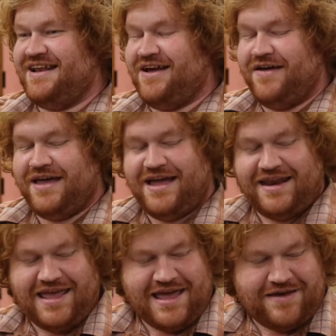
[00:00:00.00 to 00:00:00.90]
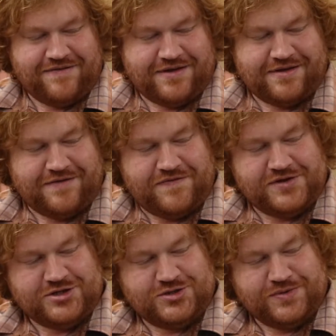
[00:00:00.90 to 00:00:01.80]
And now I kind of have a
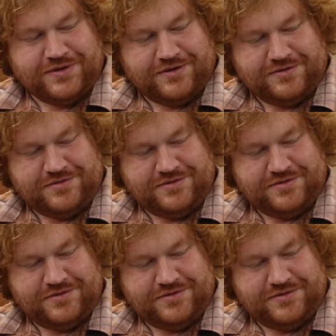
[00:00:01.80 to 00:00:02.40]
visual